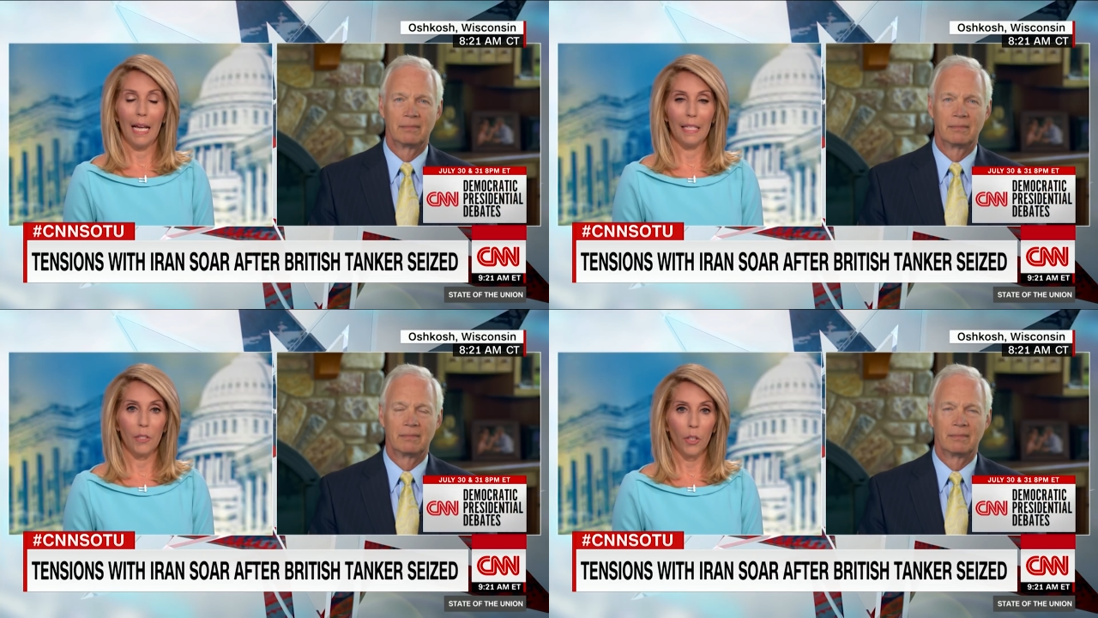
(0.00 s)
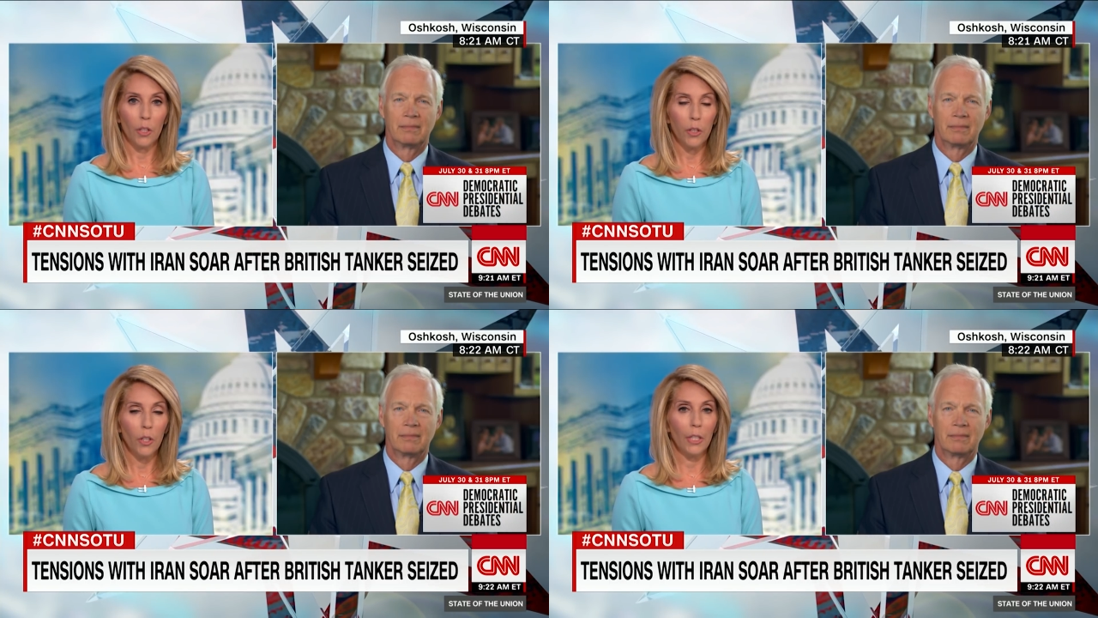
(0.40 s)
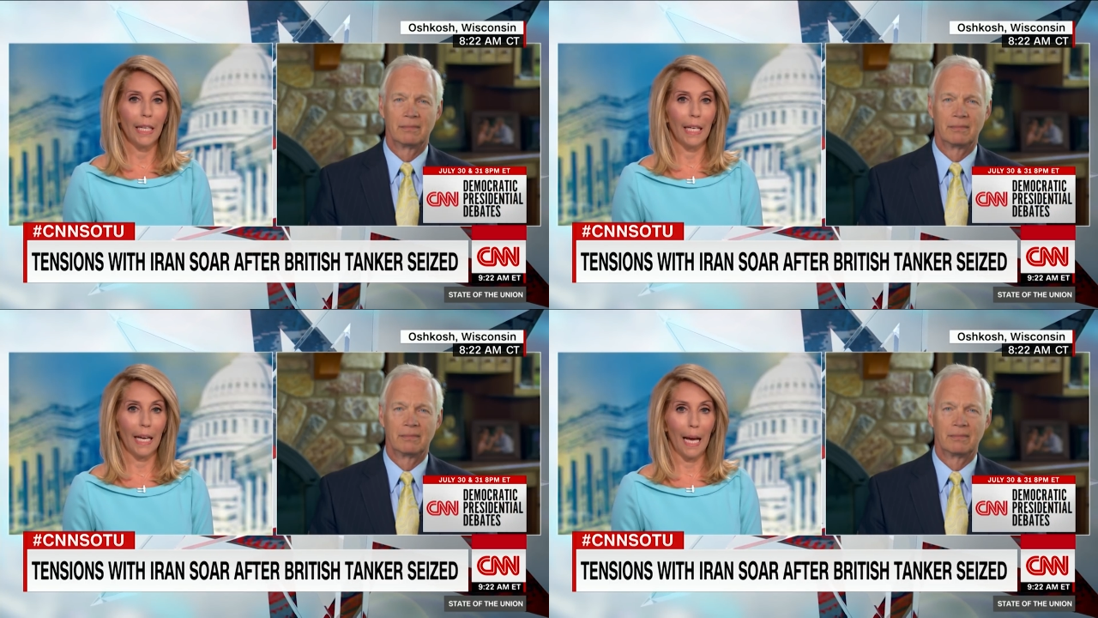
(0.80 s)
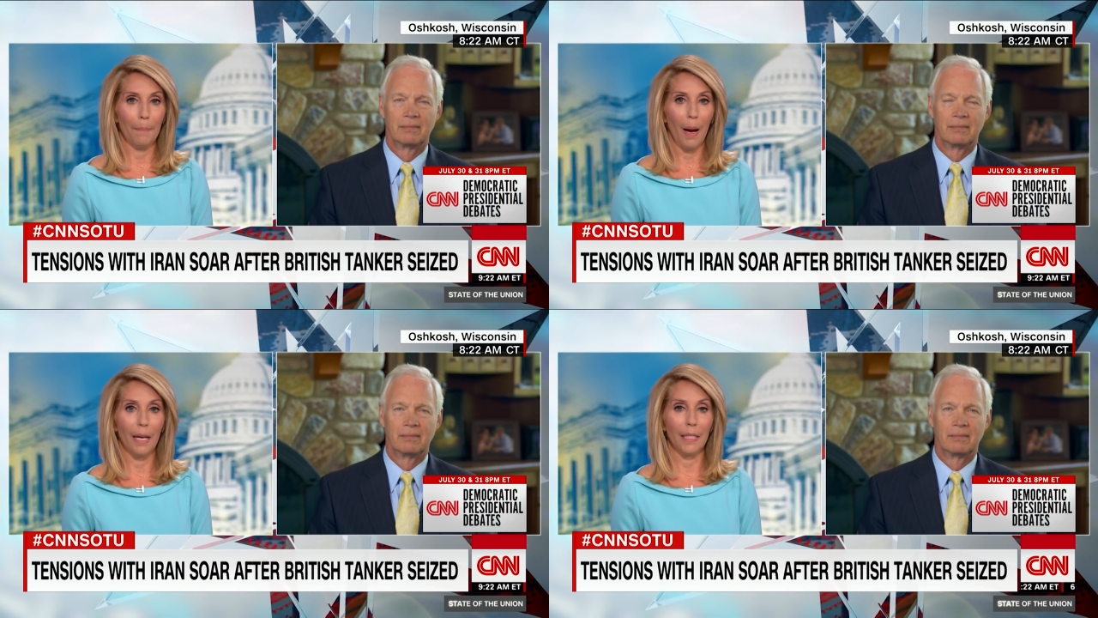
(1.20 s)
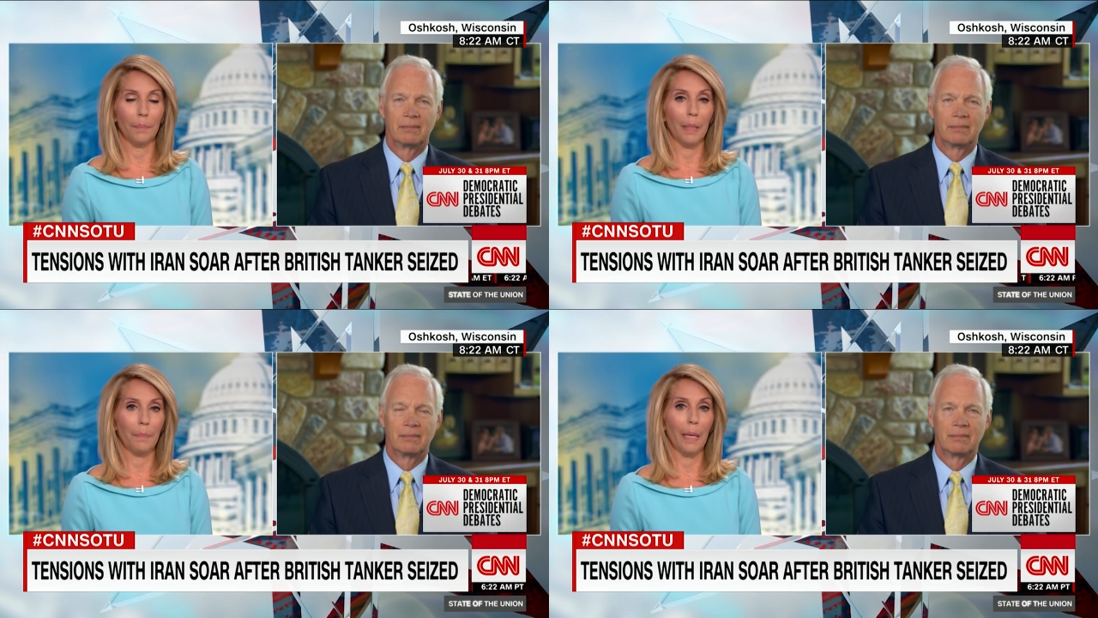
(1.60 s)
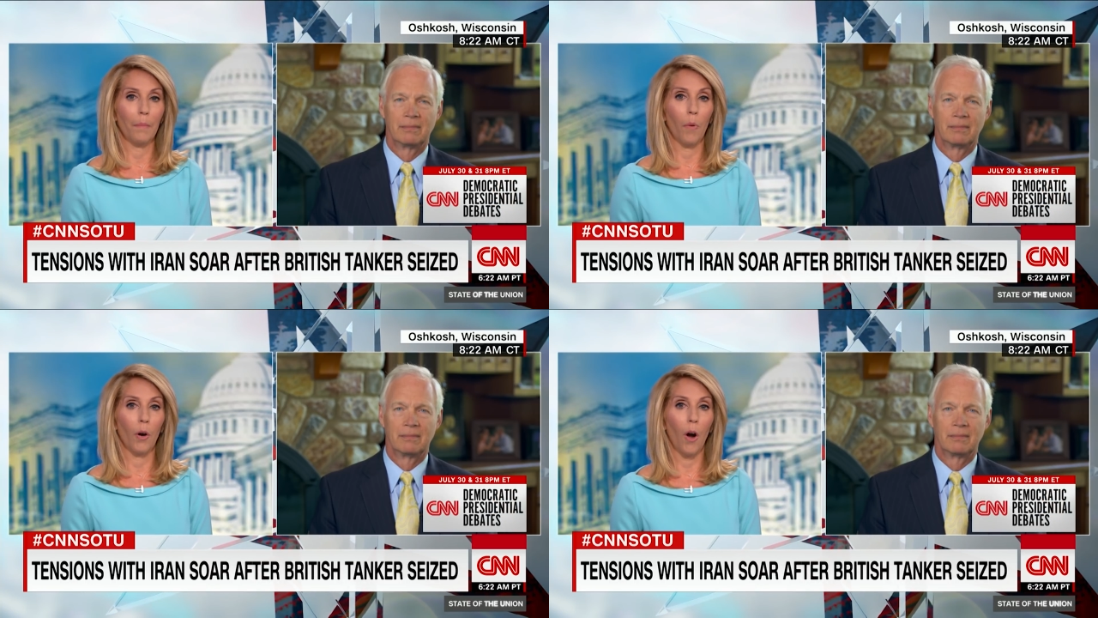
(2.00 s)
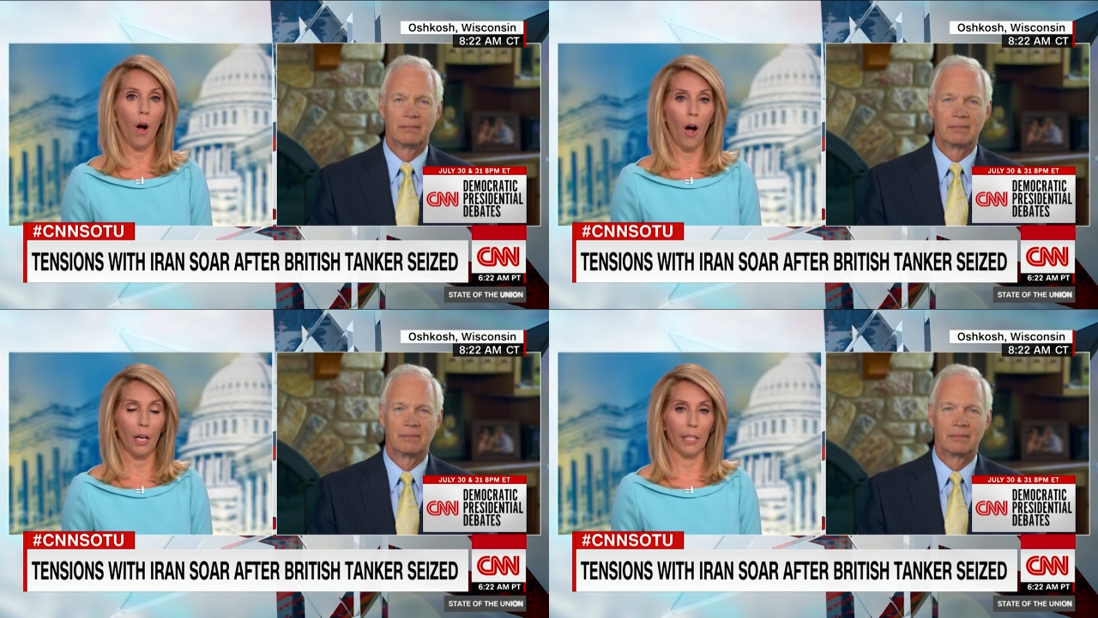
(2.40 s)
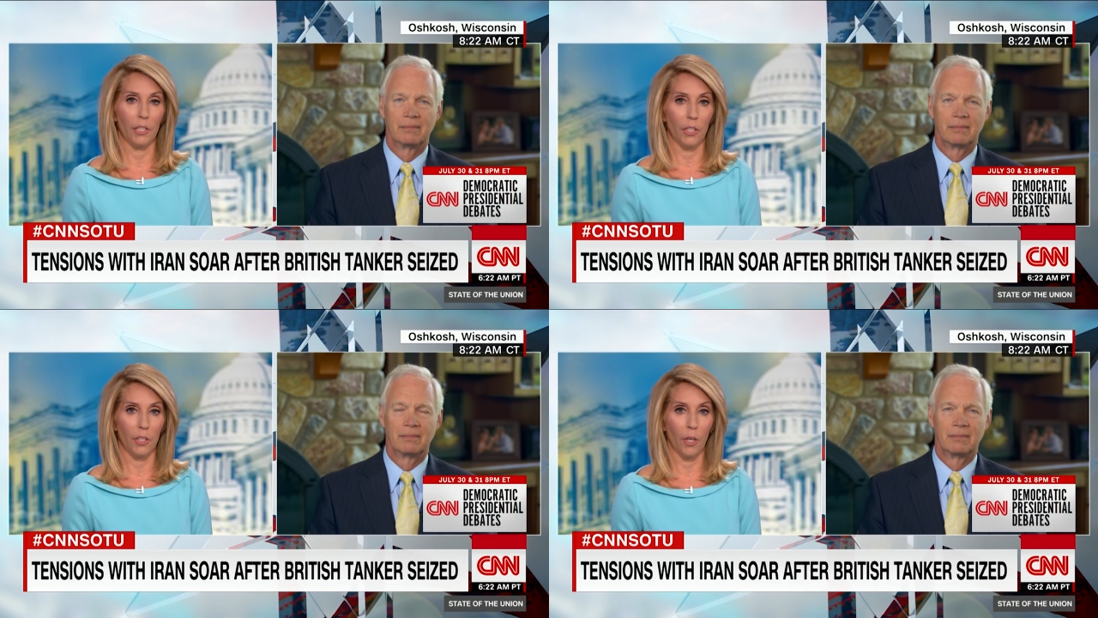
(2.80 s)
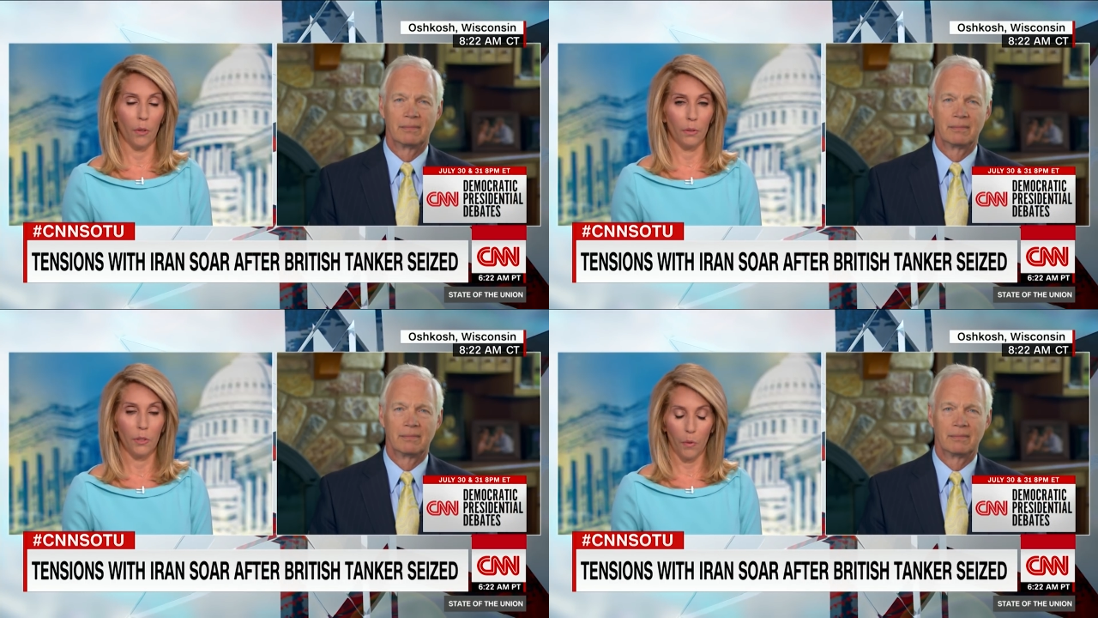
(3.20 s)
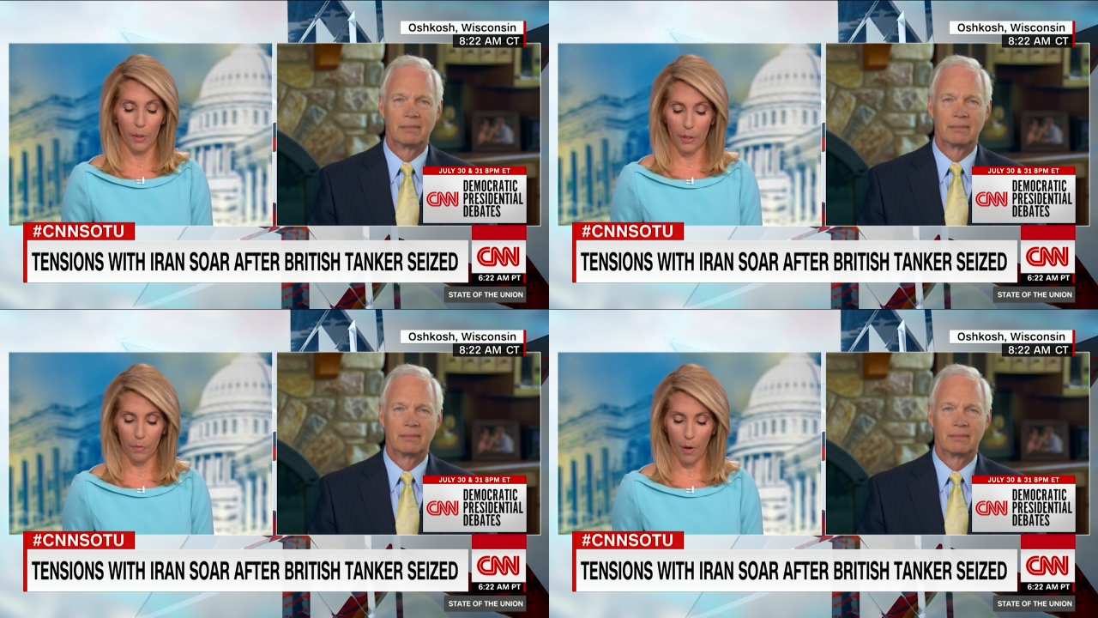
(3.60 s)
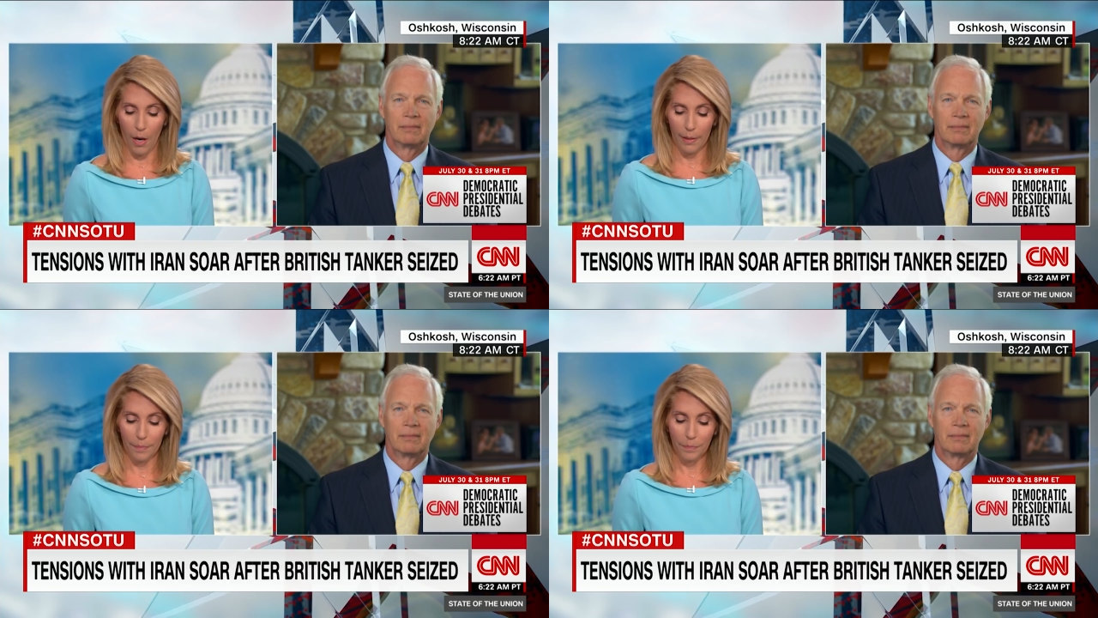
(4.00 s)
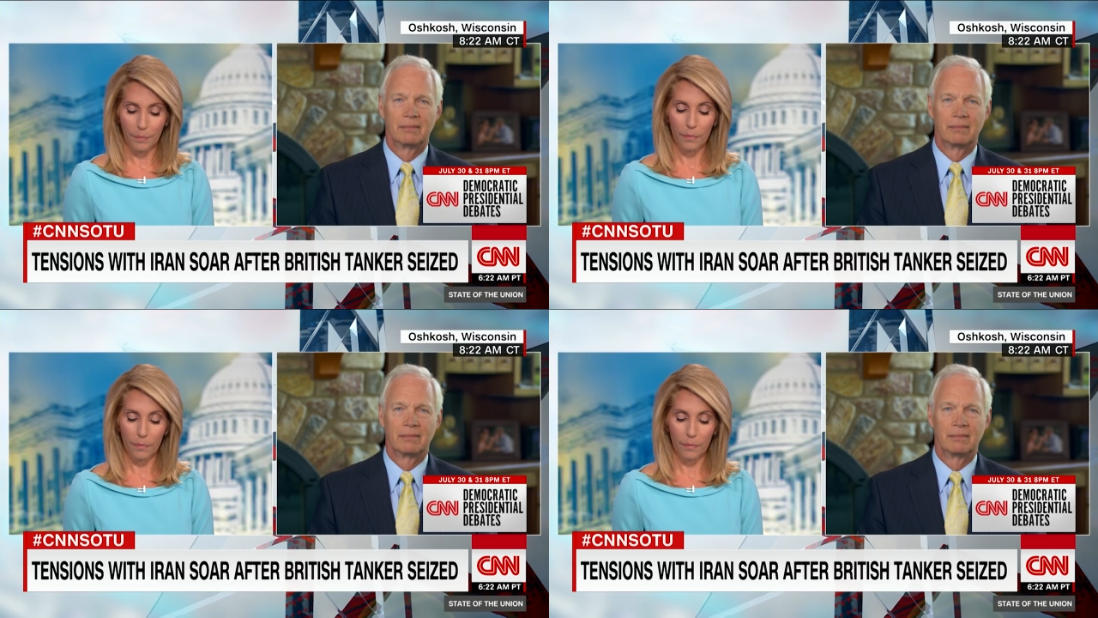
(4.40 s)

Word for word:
Speaker 1: is looking at possibly being more hawkish in tone towards Iran.